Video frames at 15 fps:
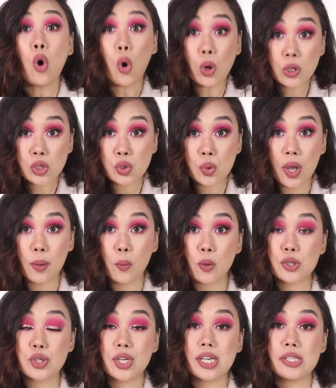Also, I
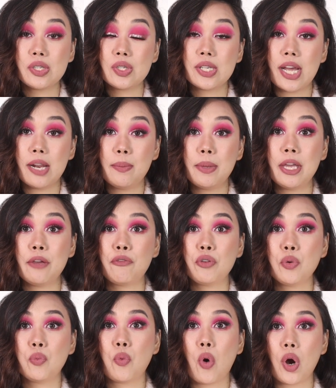want you guys to tell me if
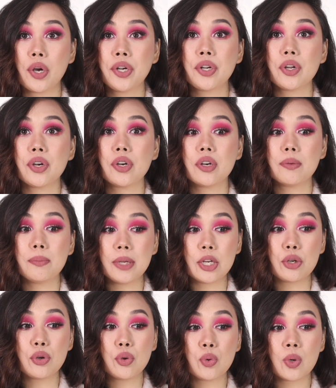you want
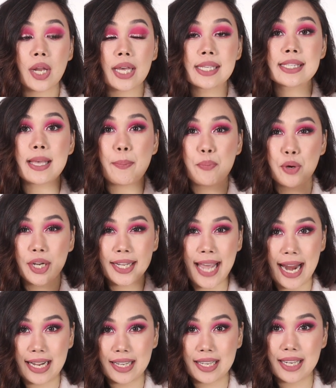me to do like separate
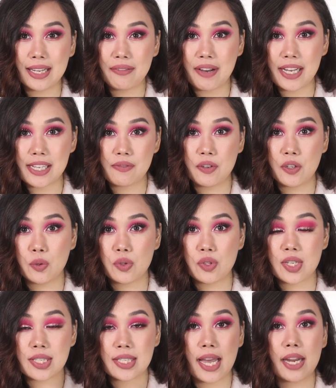category wise
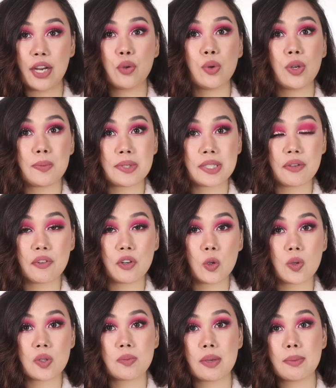videos. Just say I do lipstick
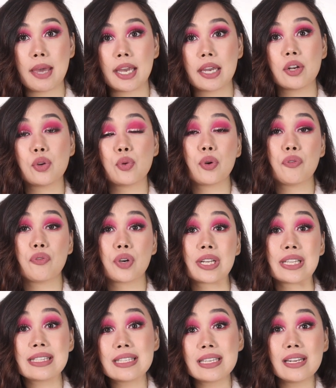videos, maybe I could do it for
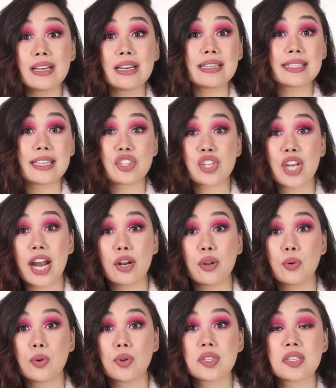concealers,
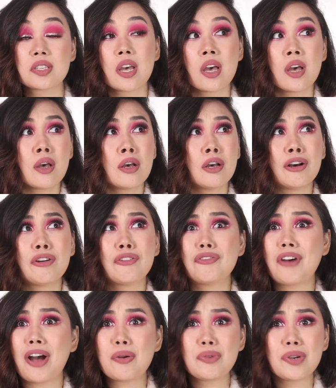eyeshadows,
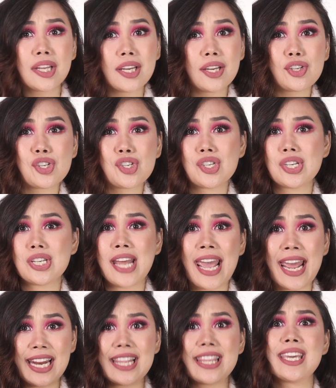foundation,
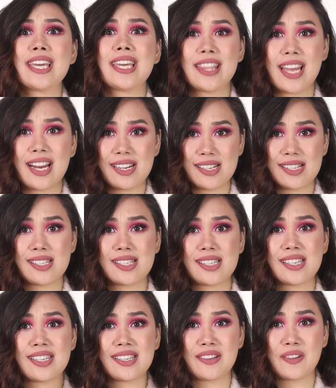anything that is